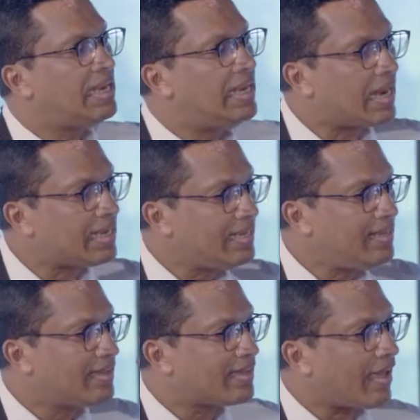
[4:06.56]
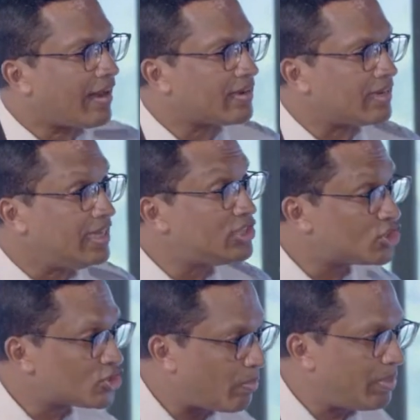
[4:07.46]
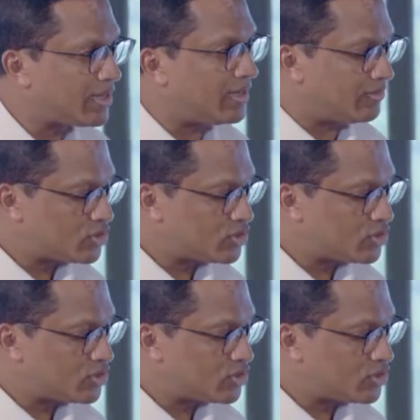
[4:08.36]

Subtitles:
nutty character. It's tropical.